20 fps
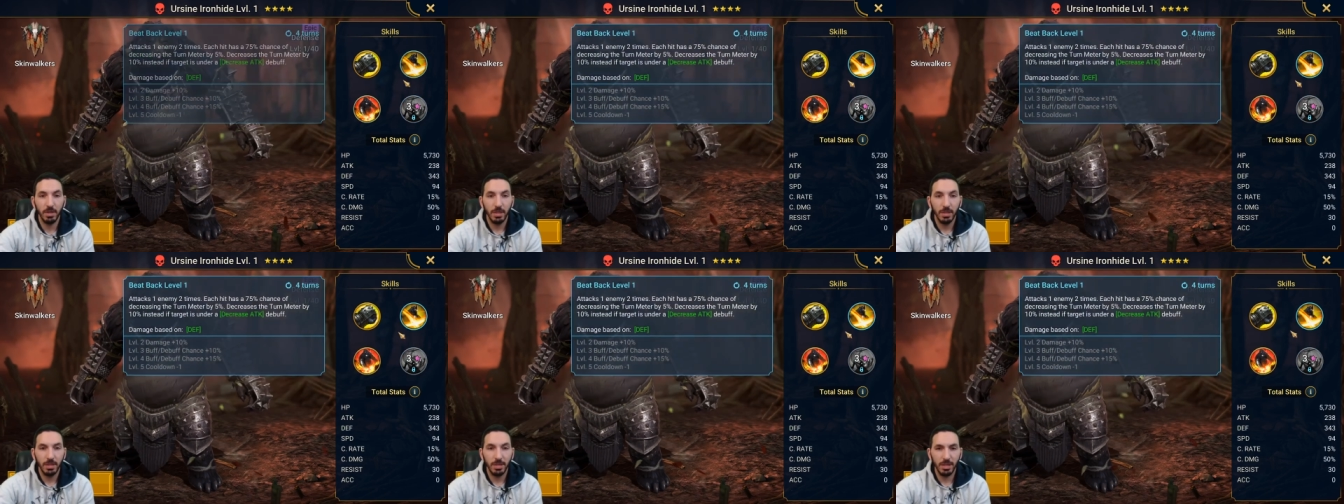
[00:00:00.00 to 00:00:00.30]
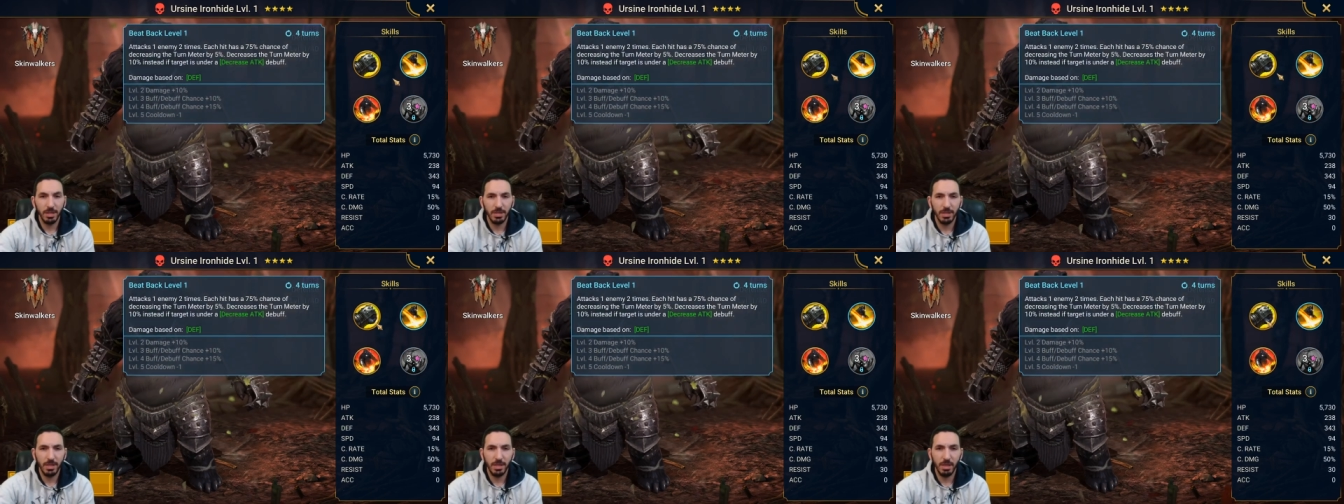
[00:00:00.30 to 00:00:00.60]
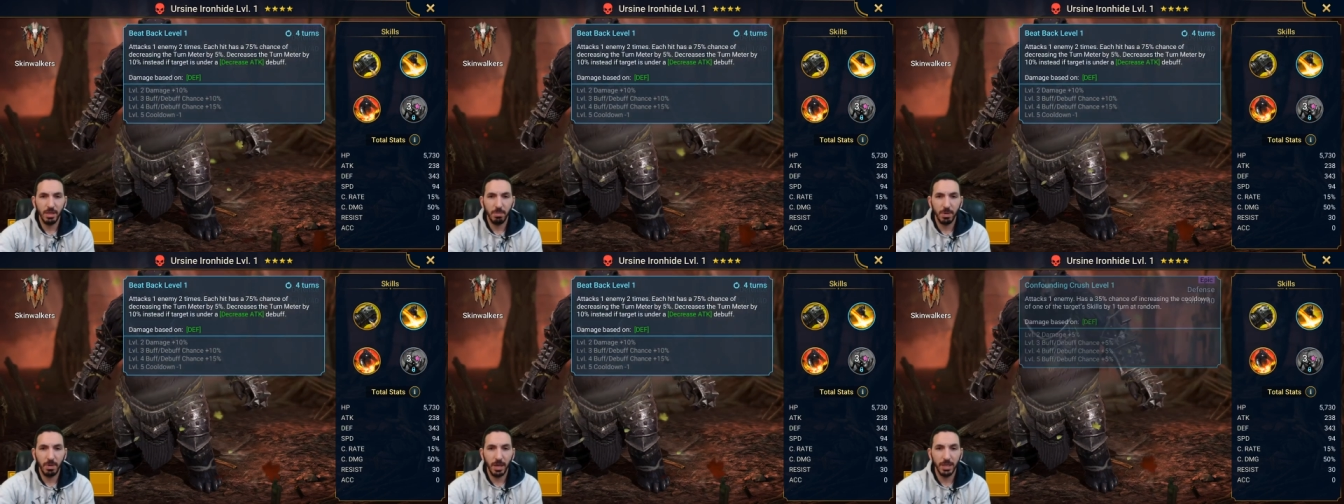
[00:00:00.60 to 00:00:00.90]
Does
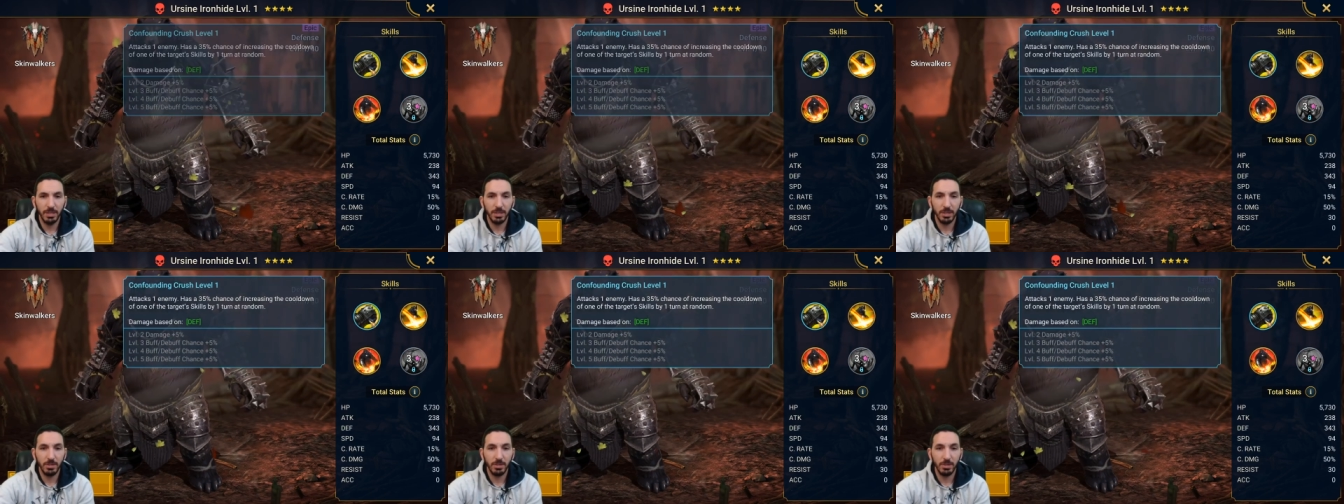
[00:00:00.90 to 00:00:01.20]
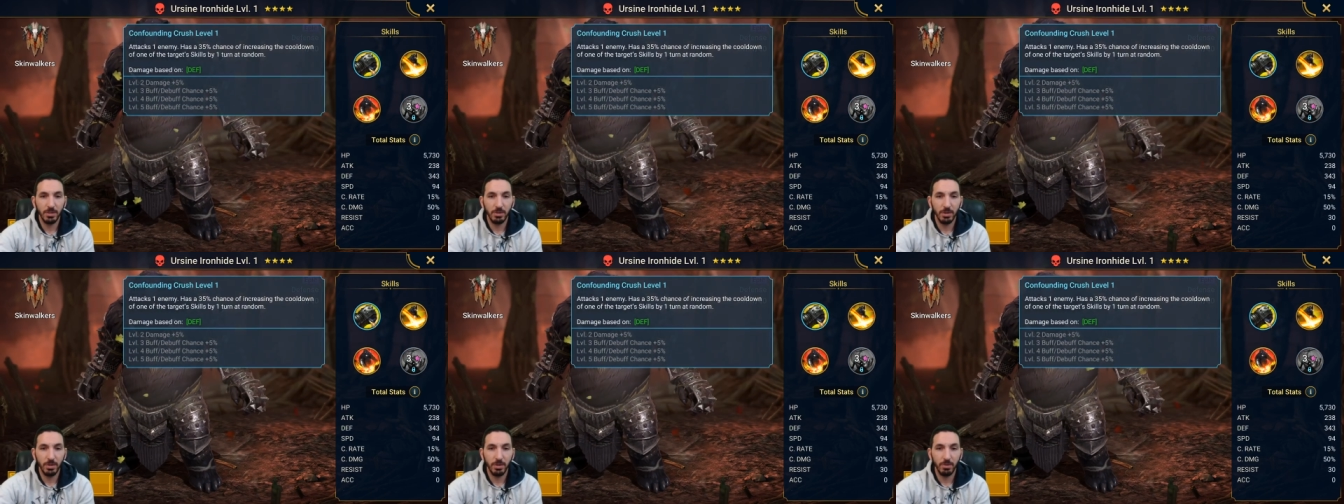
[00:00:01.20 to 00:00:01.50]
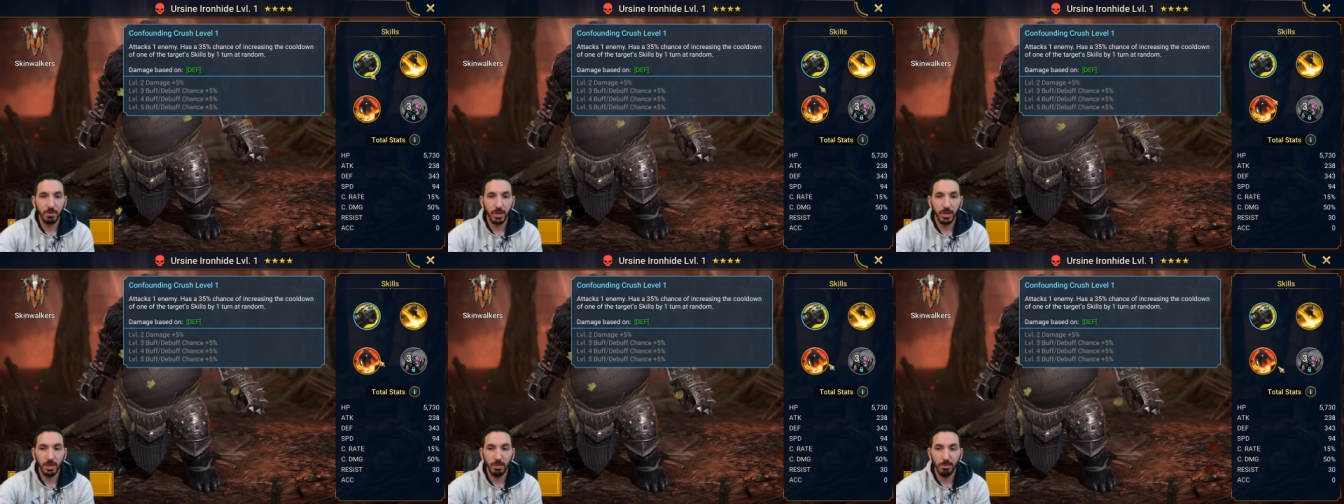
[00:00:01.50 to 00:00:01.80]
he apply decreased
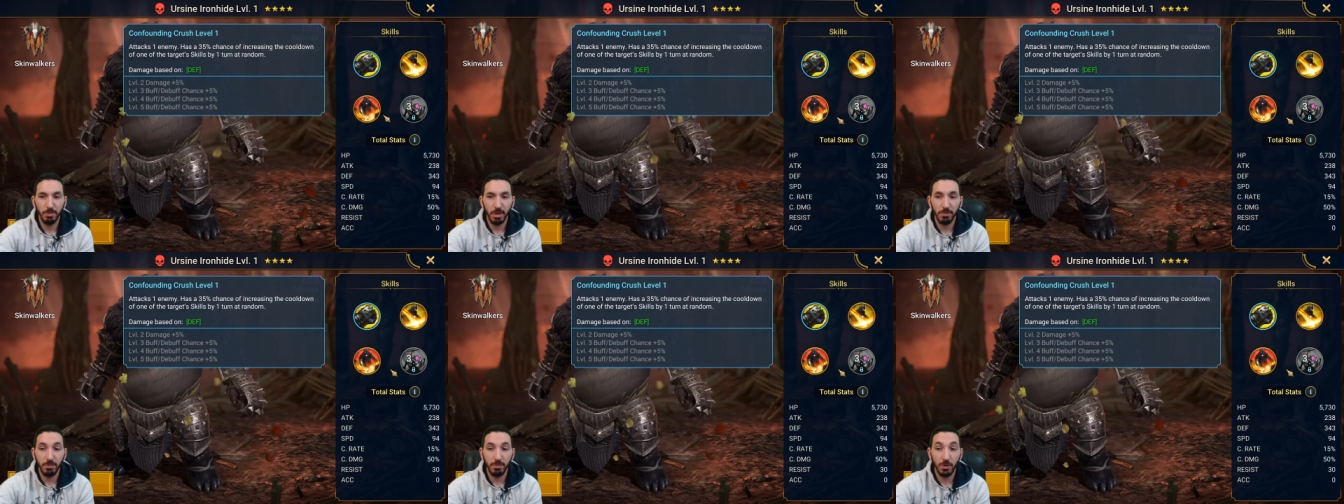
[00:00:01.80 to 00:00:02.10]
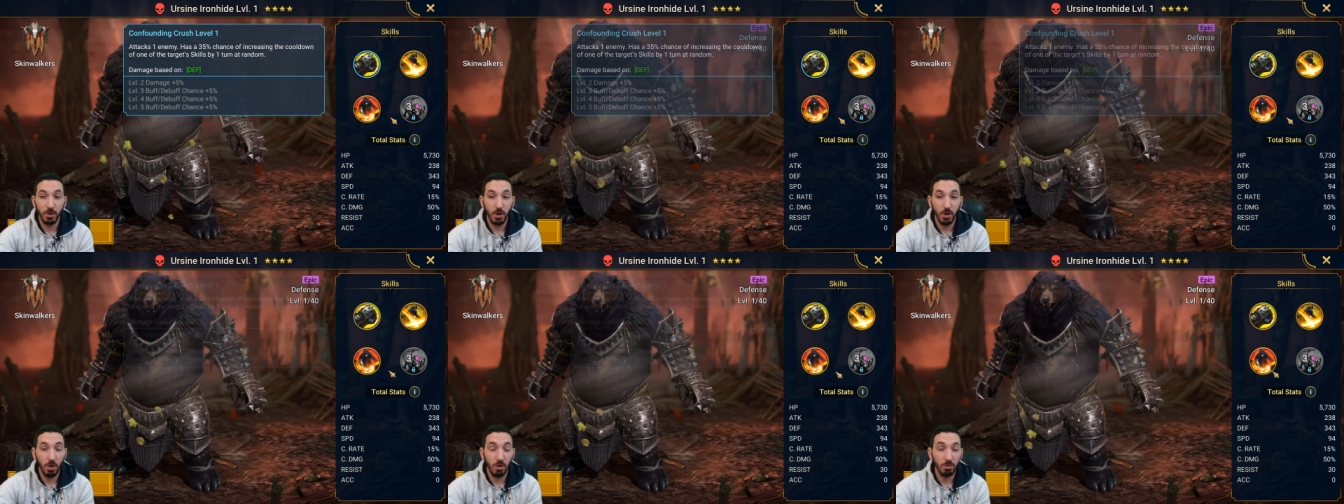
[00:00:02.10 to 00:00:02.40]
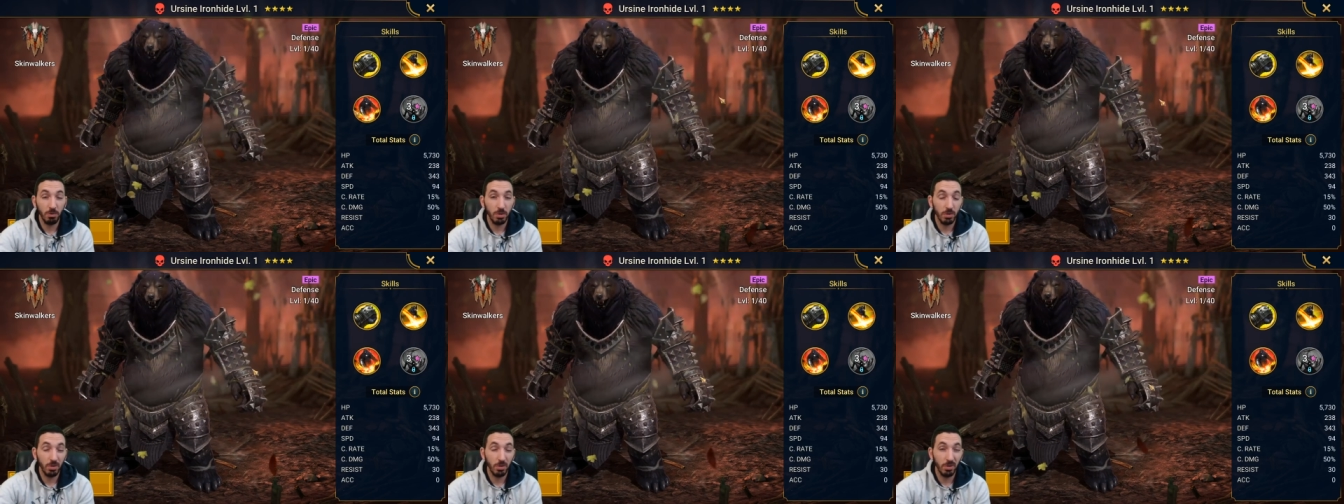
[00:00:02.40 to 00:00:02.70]
critical rate debuff?
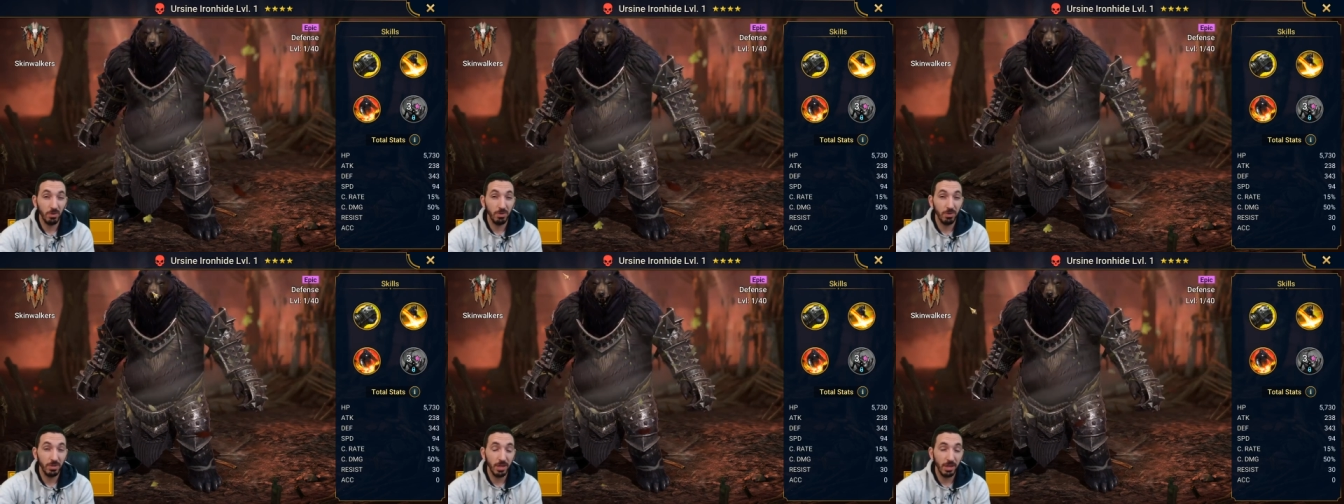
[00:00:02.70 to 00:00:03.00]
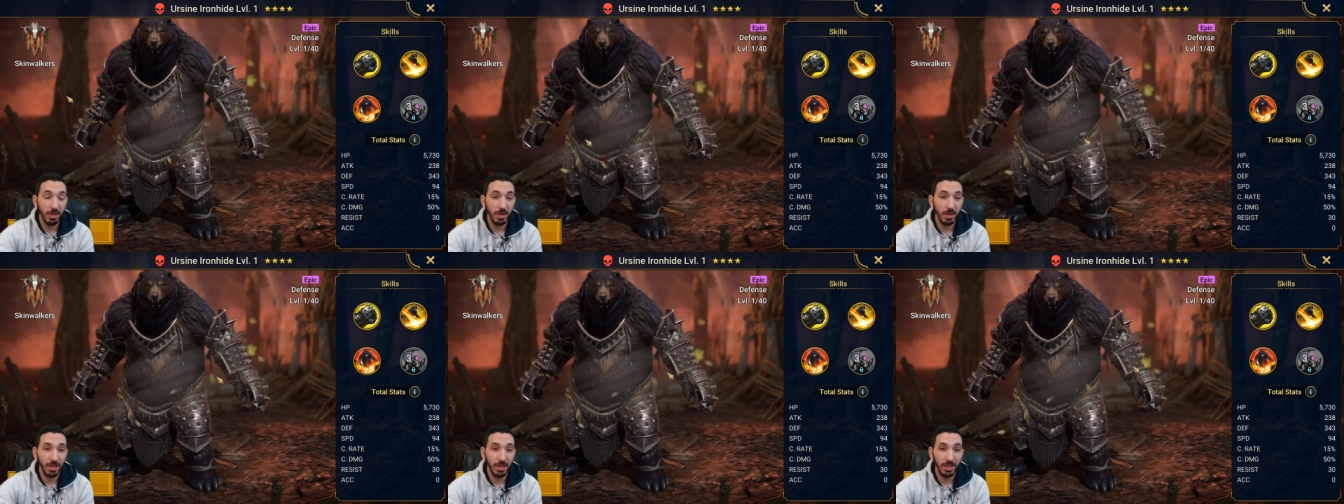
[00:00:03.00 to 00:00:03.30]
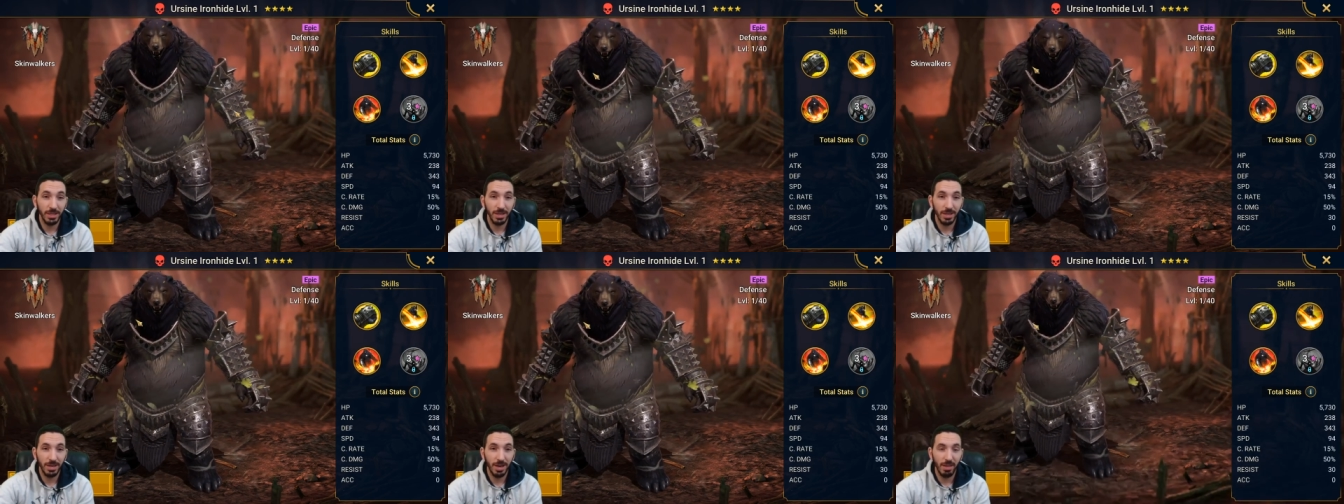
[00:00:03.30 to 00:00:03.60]
No, so you're gonna
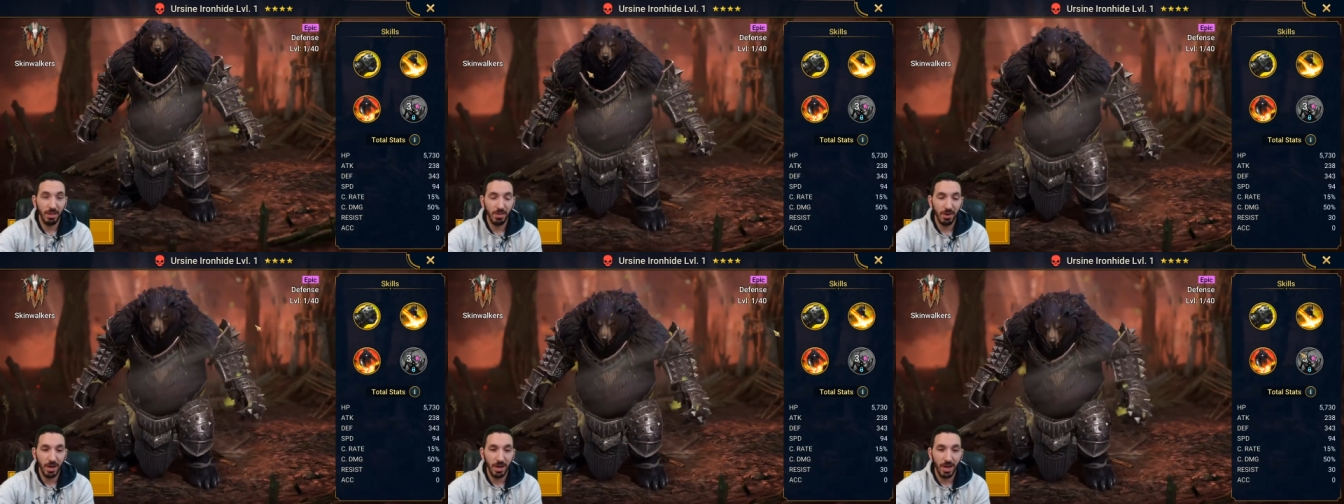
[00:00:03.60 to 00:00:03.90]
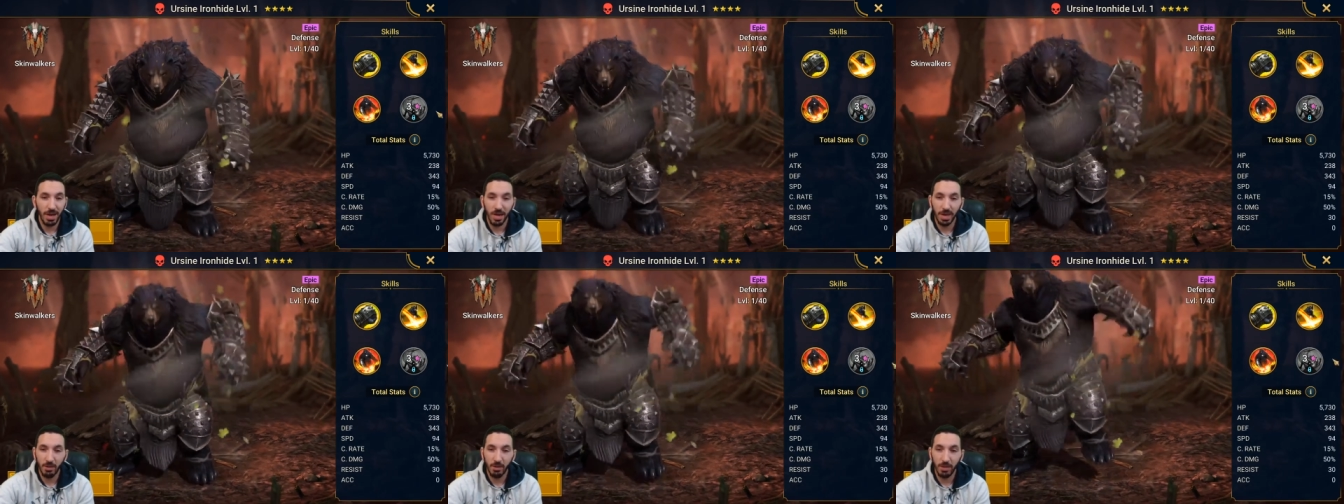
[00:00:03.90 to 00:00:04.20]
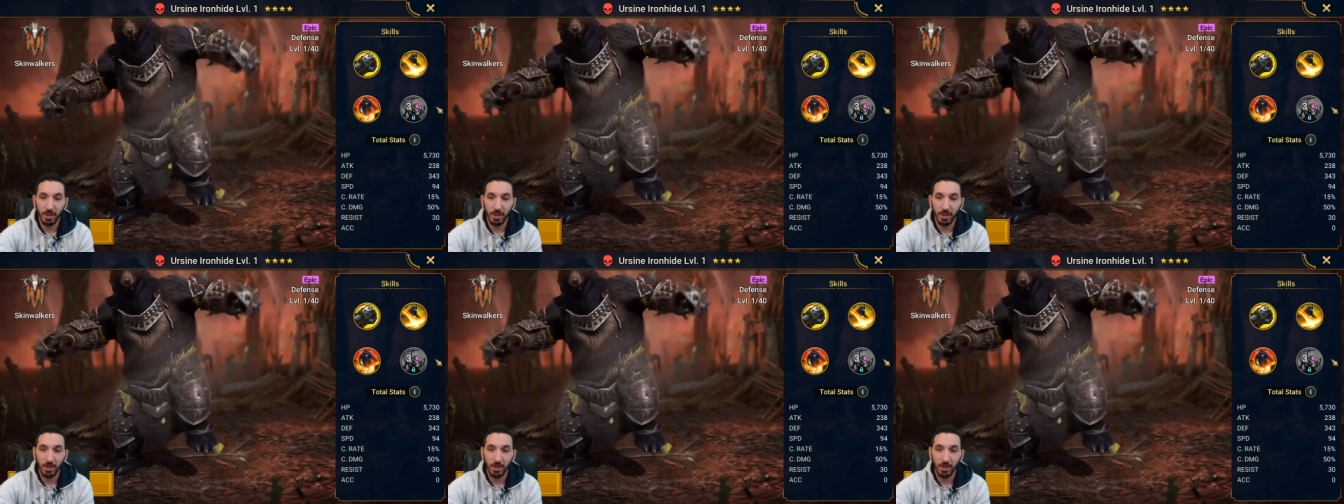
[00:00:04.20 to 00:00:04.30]
need another ally with